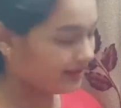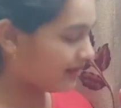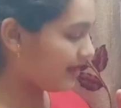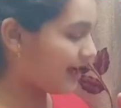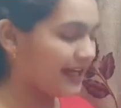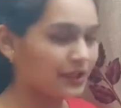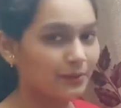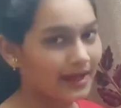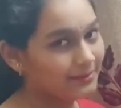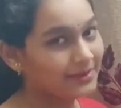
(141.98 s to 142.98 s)
And you might
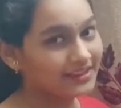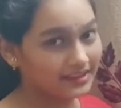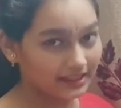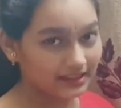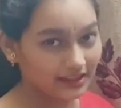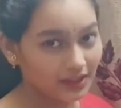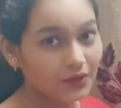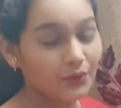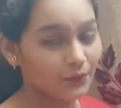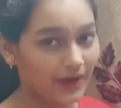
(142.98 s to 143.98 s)
be thinking
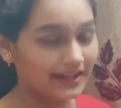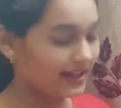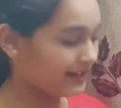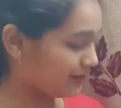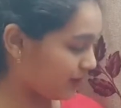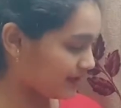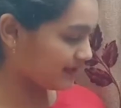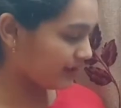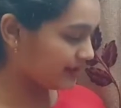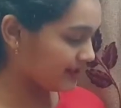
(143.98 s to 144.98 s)
why I crossed out
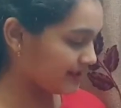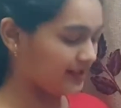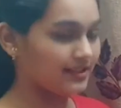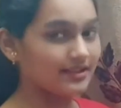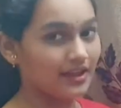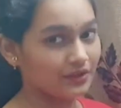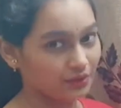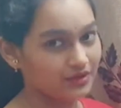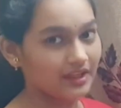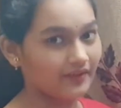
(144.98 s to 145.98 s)
this 6 and wrote
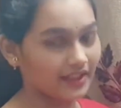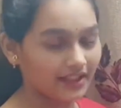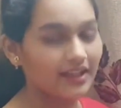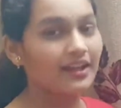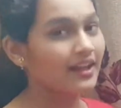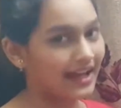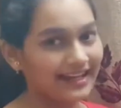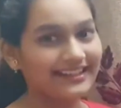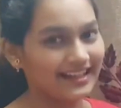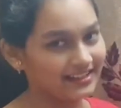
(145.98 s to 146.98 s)
7. I'll
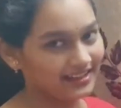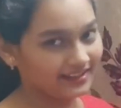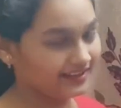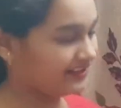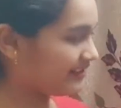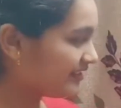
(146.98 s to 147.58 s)
get to that later.